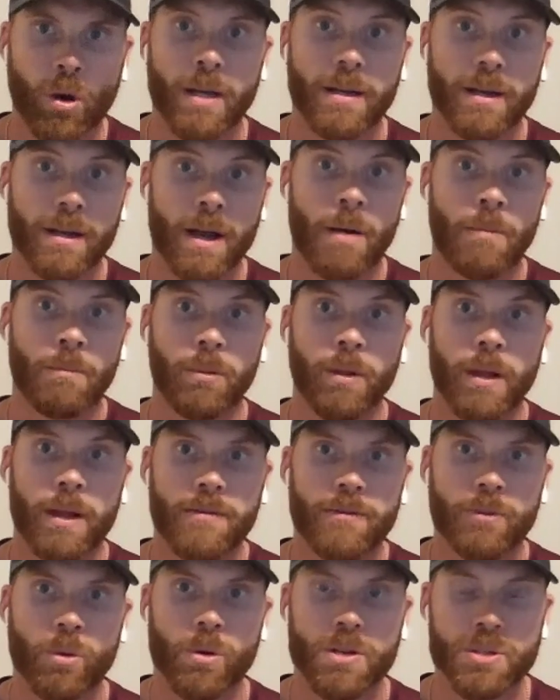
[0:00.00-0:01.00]
to come play
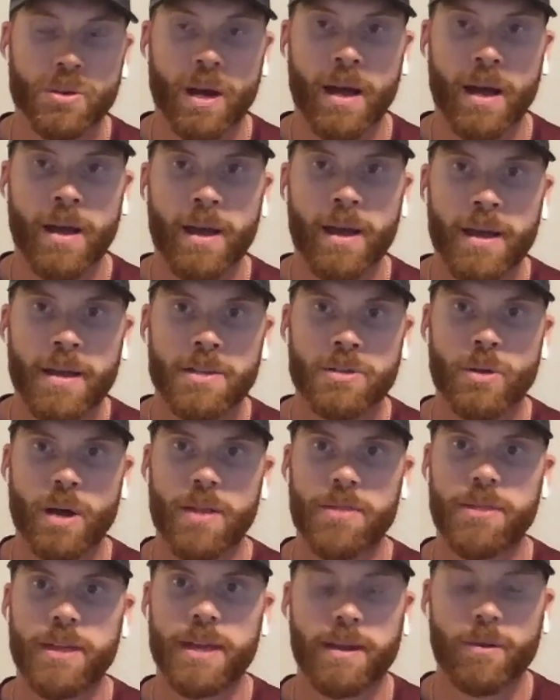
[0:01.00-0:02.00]
for us. So I
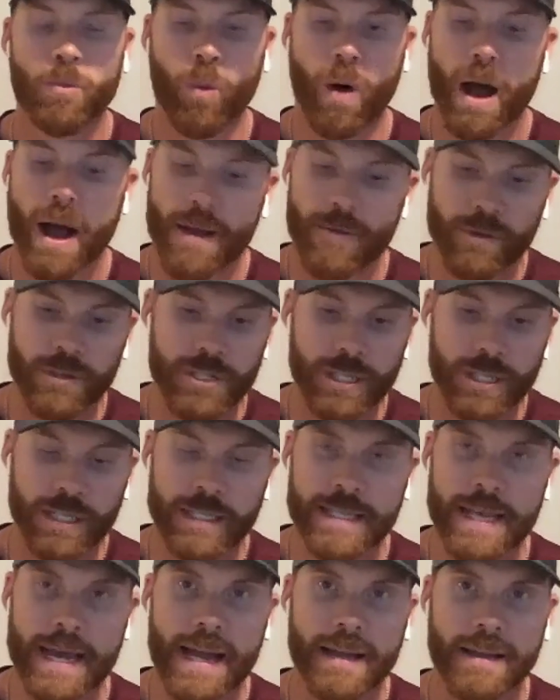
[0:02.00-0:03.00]
think why Virginia
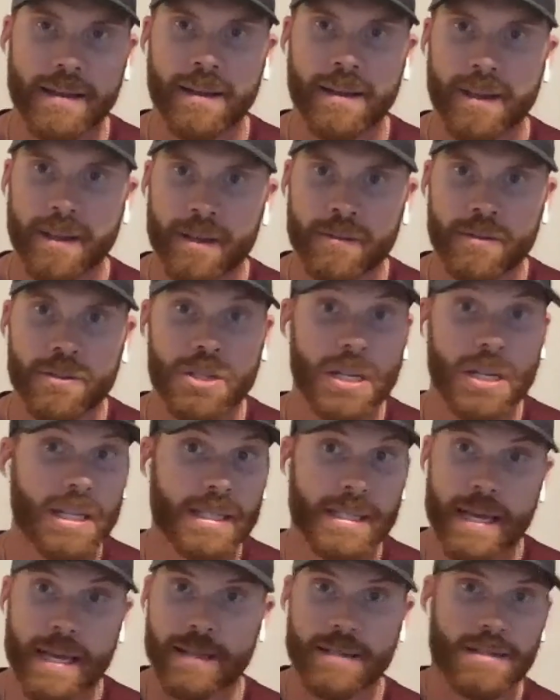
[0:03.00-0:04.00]
Tech? Virginia
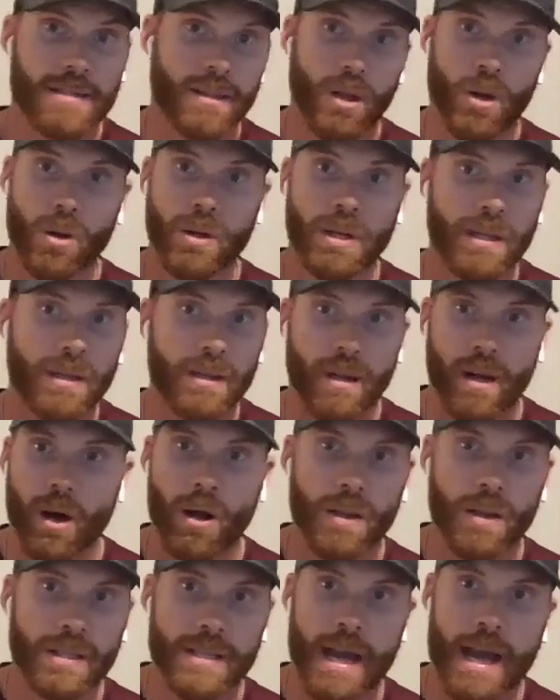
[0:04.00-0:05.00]
Tech's slogan
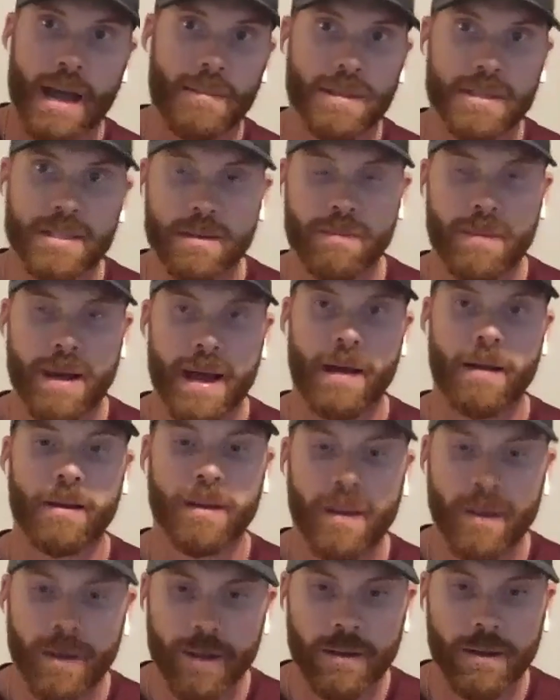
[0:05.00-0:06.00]
all the time, it's about
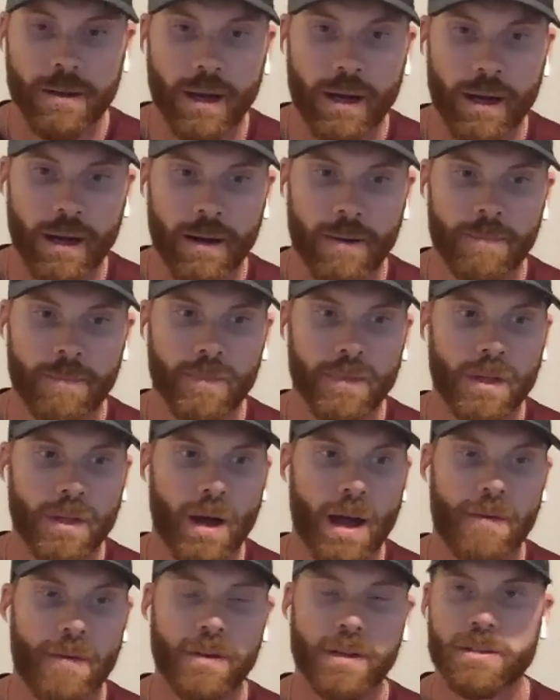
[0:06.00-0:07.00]
you know,
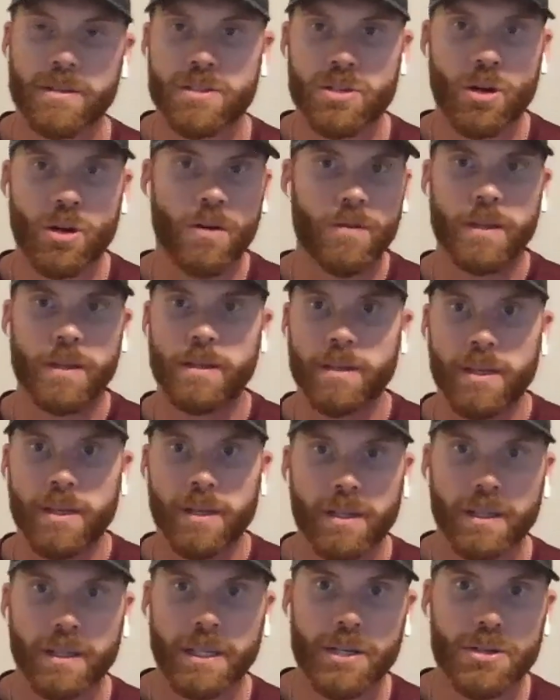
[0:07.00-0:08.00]
having servant
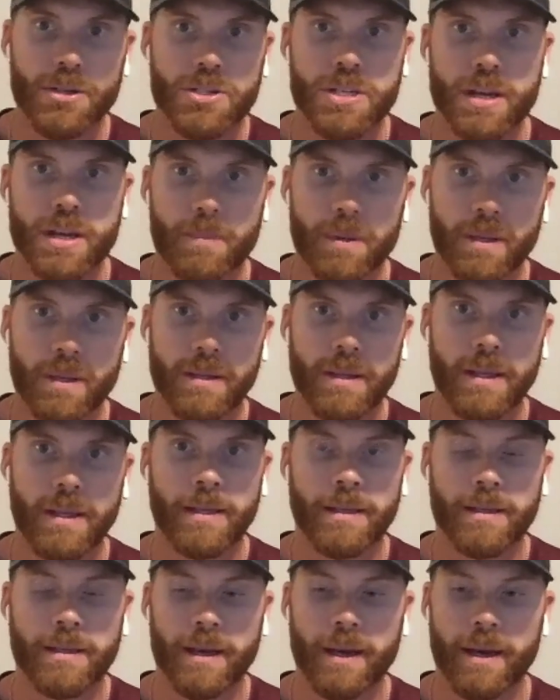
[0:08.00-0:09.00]
leadership and
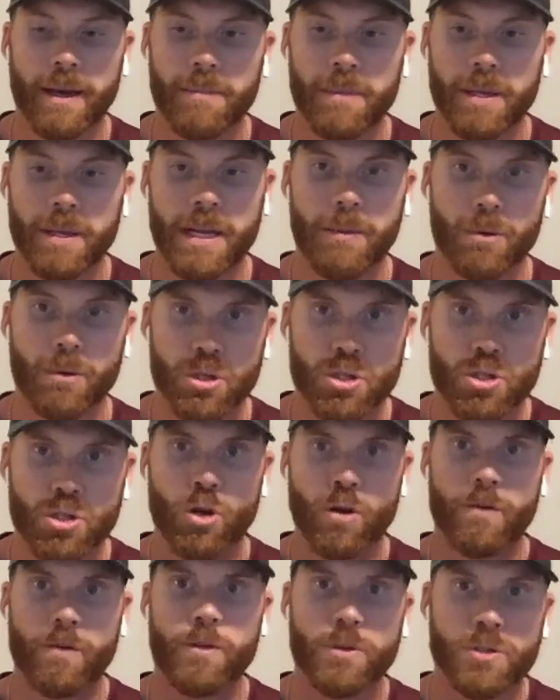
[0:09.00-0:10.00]
being able to
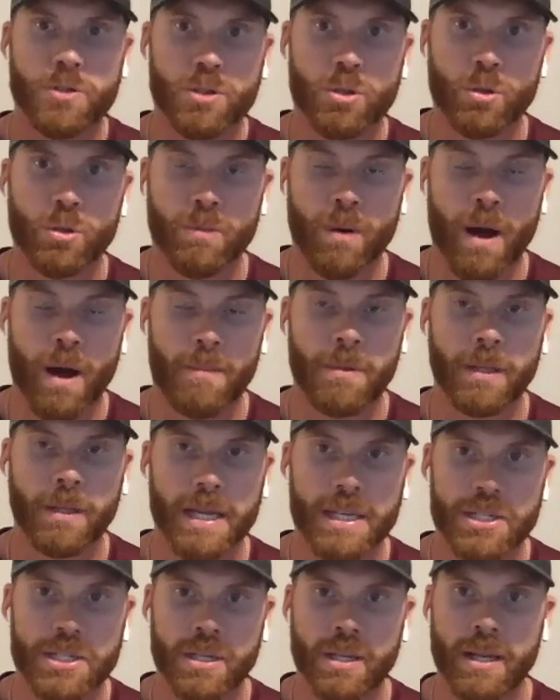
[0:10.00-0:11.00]
serve their student
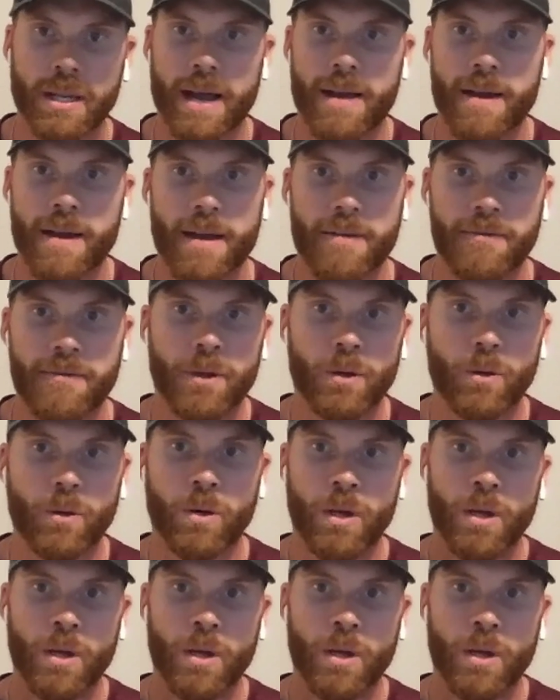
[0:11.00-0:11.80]
population. And I feel